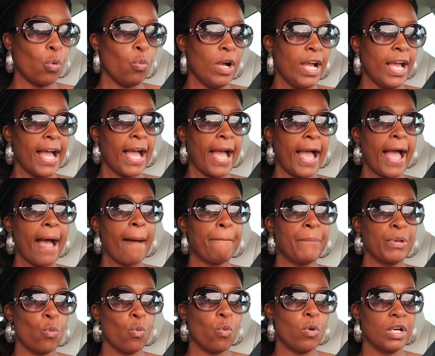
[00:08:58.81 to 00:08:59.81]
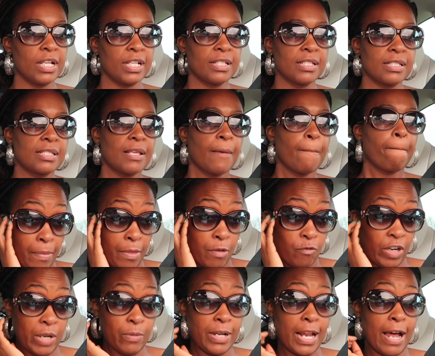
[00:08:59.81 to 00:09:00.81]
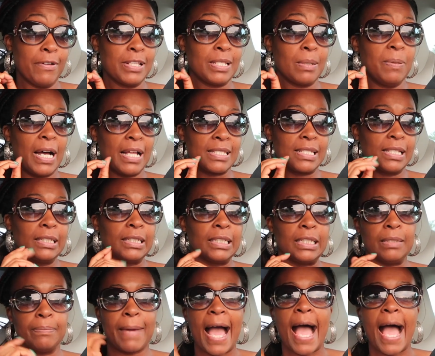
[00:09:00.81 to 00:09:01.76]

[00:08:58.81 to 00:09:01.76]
what had happened was, right when I was about to leave,